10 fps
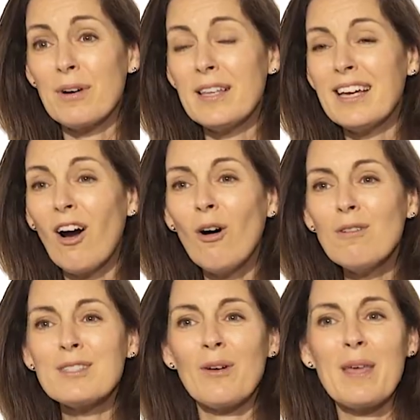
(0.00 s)
breathing
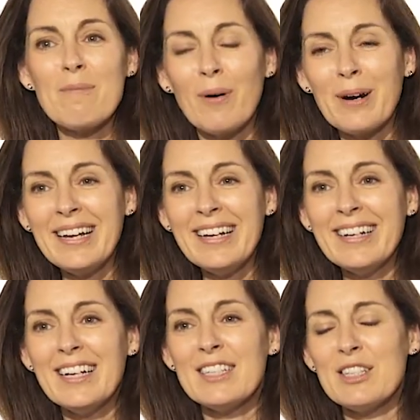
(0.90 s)
holes on their body,
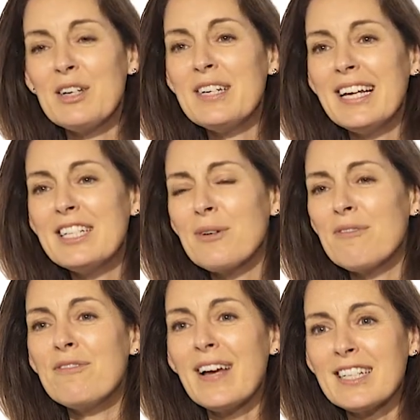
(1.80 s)
so you'd need to
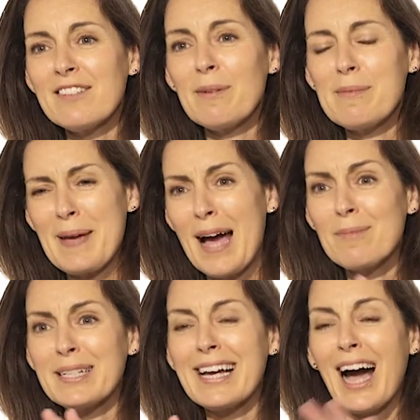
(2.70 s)
effectively be
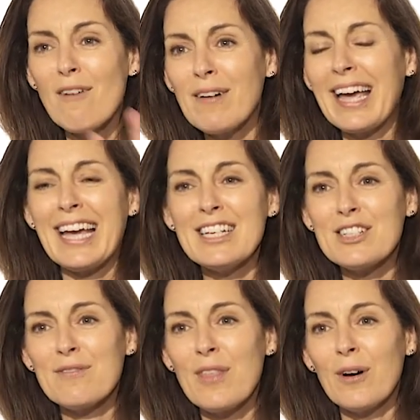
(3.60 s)
able to cover each of